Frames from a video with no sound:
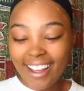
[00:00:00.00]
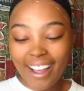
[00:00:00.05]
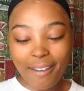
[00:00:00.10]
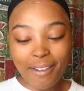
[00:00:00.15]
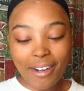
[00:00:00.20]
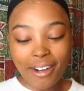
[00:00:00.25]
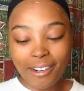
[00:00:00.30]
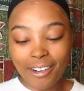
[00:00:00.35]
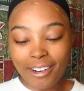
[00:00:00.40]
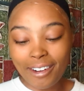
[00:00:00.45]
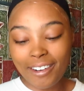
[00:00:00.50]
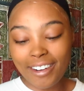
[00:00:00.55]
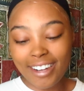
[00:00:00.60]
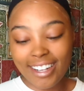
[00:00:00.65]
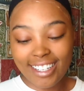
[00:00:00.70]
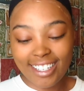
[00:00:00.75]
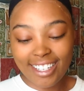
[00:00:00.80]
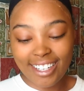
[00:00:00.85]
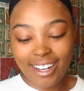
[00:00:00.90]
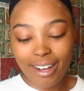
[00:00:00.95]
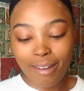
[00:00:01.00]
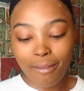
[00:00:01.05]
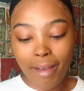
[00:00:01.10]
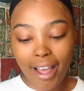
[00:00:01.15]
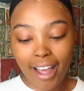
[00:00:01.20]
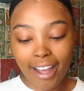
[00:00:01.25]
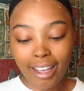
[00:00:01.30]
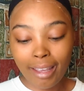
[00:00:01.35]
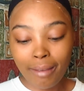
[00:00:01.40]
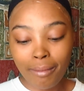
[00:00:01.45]
Got my real ones, you know,
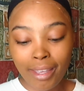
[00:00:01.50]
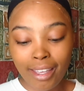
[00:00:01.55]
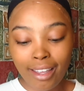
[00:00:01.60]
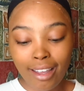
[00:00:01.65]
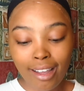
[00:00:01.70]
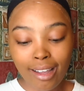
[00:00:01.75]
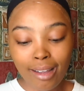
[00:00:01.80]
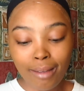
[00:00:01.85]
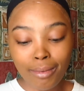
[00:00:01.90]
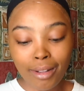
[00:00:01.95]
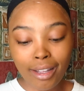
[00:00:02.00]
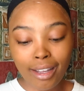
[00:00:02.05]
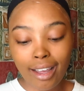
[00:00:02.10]
backing me up.